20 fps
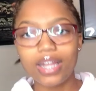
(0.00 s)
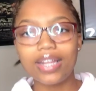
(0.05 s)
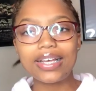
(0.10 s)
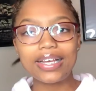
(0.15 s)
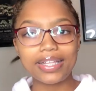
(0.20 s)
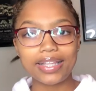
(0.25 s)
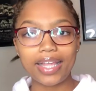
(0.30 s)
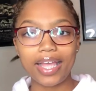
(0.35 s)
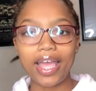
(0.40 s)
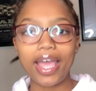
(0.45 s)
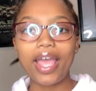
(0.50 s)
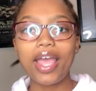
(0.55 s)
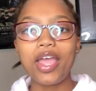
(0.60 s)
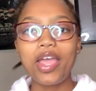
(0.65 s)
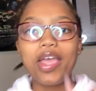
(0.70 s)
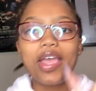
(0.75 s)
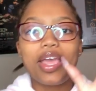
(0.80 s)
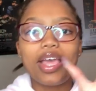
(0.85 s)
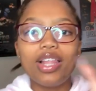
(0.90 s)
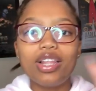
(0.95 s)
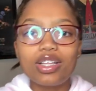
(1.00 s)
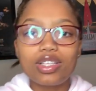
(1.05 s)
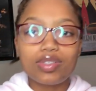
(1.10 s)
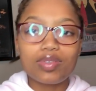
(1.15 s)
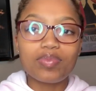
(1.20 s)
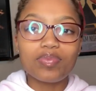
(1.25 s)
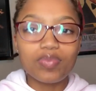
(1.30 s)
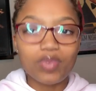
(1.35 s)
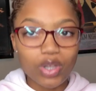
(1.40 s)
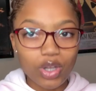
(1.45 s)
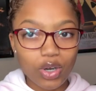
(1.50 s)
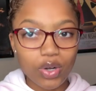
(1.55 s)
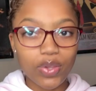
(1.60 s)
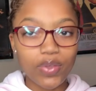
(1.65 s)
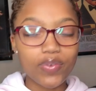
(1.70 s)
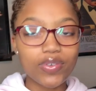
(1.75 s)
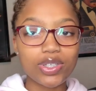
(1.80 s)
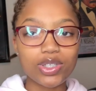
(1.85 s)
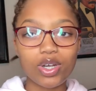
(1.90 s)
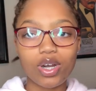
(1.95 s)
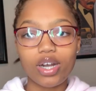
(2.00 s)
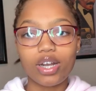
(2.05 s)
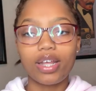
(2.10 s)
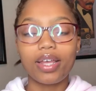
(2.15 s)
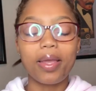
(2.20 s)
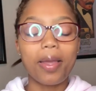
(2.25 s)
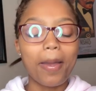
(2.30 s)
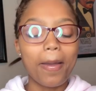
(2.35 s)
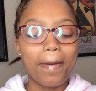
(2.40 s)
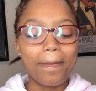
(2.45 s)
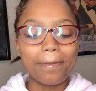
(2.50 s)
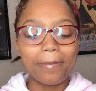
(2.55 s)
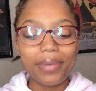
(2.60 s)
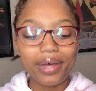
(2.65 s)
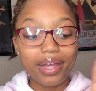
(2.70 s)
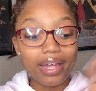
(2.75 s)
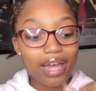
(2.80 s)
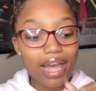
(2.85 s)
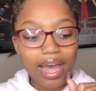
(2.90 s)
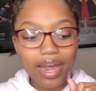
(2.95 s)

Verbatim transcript: look at that. It looks literally retarded, but